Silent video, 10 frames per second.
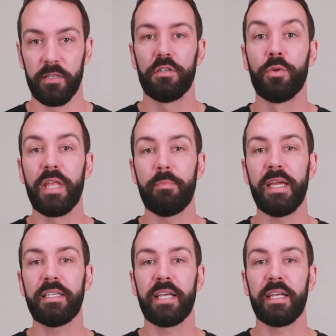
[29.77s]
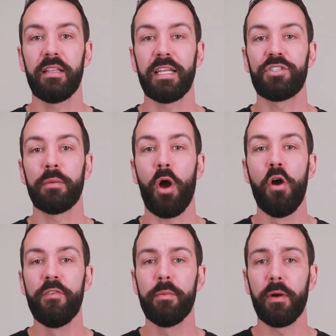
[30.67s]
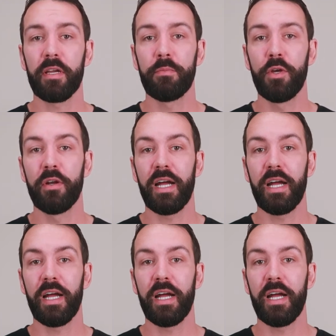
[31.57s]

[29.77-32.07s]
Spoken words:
So with that being said, let's jump over to my computer